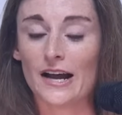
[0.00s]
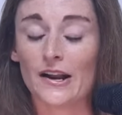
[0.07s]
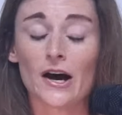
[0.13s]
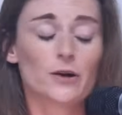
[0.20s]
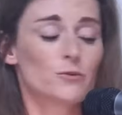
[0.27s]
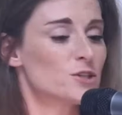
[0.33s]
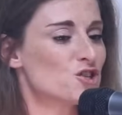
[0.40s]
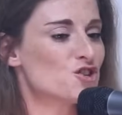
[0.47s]
And
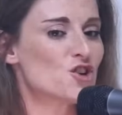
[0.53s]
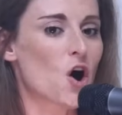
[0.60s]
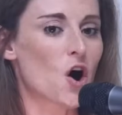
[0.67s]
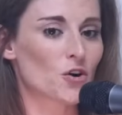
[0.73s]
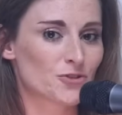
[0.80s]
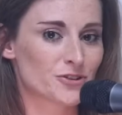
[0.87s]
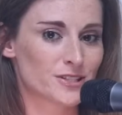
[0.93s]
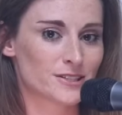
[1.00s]
I was
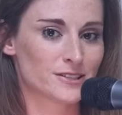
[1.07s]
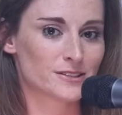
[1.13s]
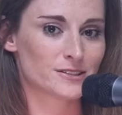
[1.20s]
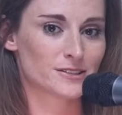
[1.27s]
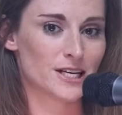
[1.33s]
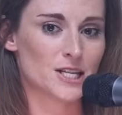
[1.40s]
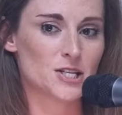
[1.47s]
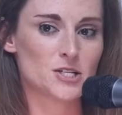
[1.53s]
shocked
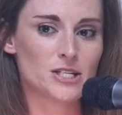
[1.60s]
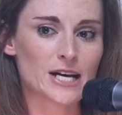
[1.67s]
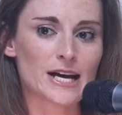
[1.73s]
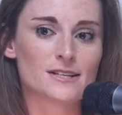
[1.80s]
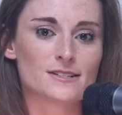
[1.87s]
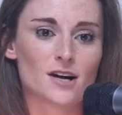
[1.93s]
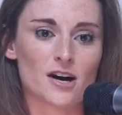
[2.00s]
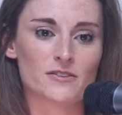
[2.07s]
in the
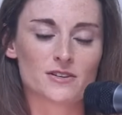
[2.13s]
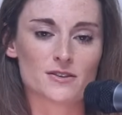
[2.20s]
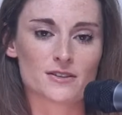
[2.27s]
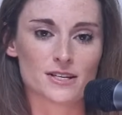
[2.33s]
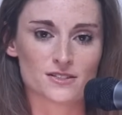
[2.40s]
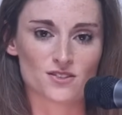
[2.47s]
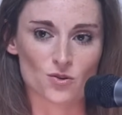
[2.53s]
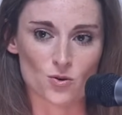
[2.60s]
days after
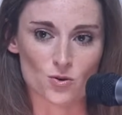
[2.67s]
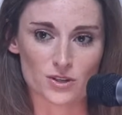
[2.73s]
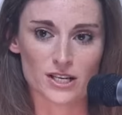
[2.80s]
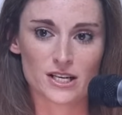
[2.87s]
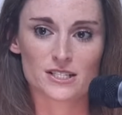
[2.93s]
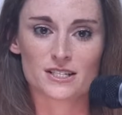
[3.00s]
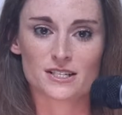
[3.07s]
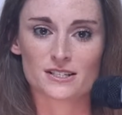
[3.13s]
this
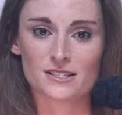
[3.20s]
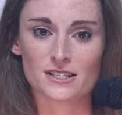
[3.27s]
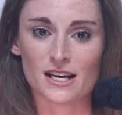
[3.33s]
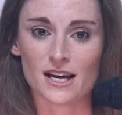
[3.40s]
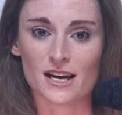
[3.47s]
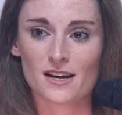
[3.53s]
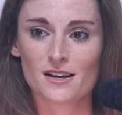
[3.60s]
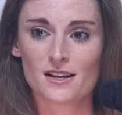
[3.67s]
order to
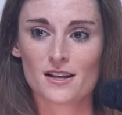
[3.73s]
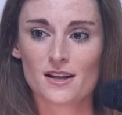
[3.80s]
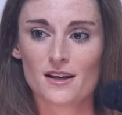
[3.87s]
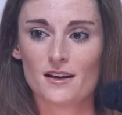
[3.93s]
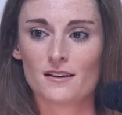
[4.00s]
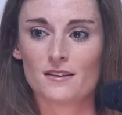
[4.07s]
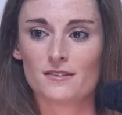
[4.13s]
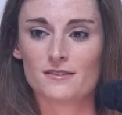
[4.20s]
see
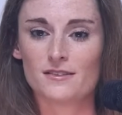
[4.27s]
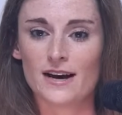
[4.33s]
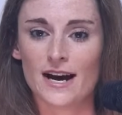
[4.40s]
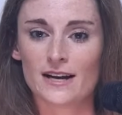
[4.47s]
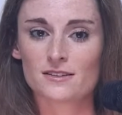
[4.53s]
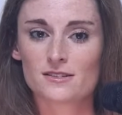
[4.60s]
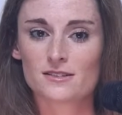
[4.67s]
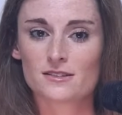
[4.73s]

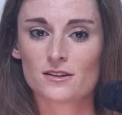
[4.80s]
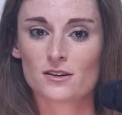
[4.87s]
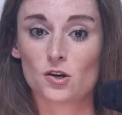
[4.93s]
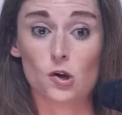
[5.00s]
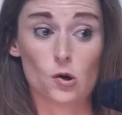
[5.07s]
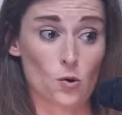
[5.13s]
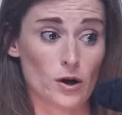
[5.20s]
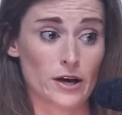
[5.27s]
that
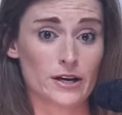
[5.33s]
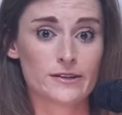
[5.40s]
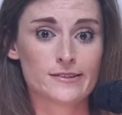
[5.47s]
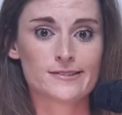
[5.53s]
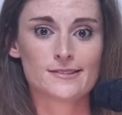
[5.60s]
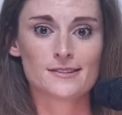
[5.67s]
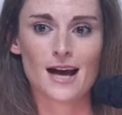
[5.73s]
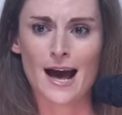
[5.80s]

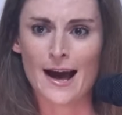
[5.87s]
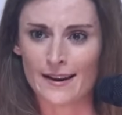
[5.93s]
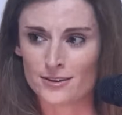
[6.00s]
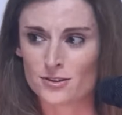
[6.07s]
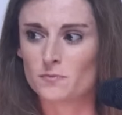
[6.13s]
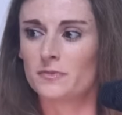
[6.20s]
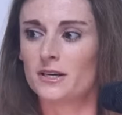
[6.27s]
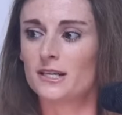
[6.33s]
lawyers
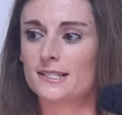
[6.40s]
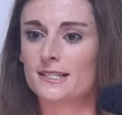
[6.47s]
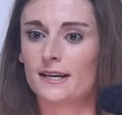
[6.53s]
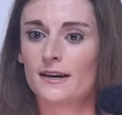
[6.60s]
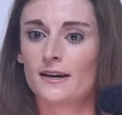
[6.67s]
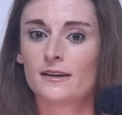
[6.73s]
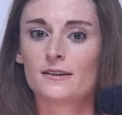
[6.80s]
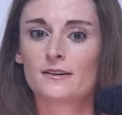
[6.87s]
and
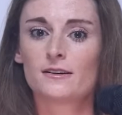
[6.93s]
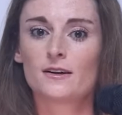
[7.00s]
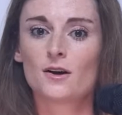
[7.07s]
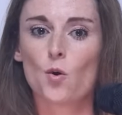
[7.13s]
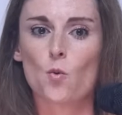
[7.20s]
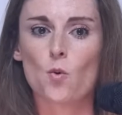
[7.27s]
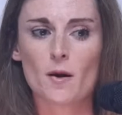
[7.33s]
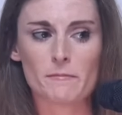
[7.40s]
media
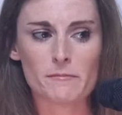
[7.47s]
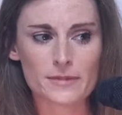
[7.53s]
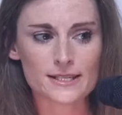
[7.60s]
were